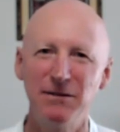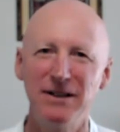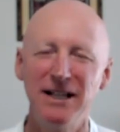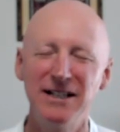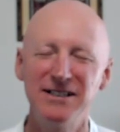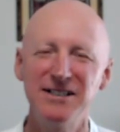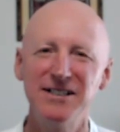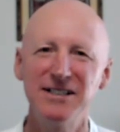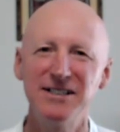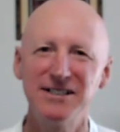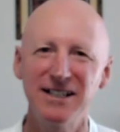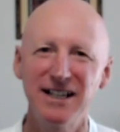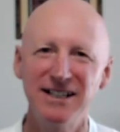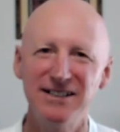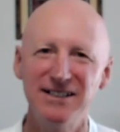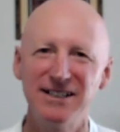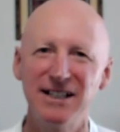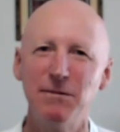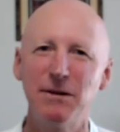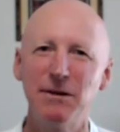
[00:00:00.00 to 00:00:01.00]
let's just say
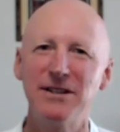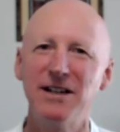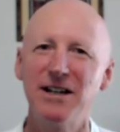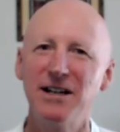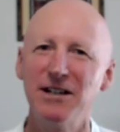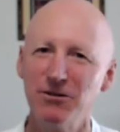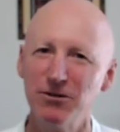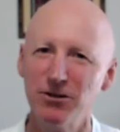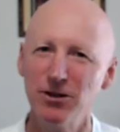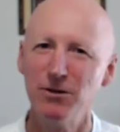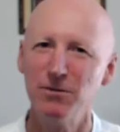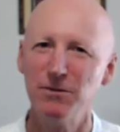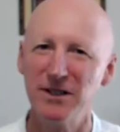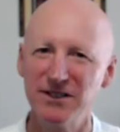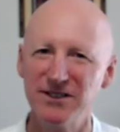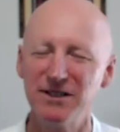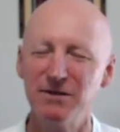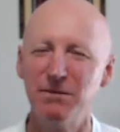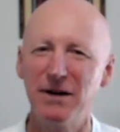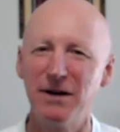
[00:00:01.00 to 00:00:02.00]
samatha group, the
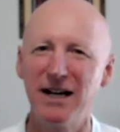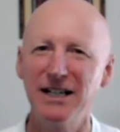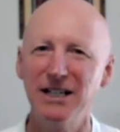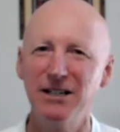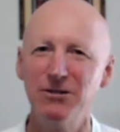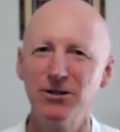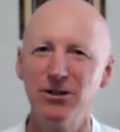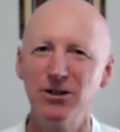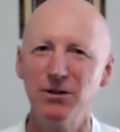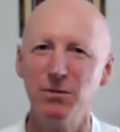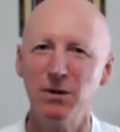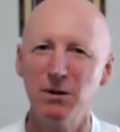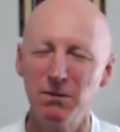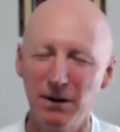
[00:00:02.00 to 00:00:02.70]
samadhi group,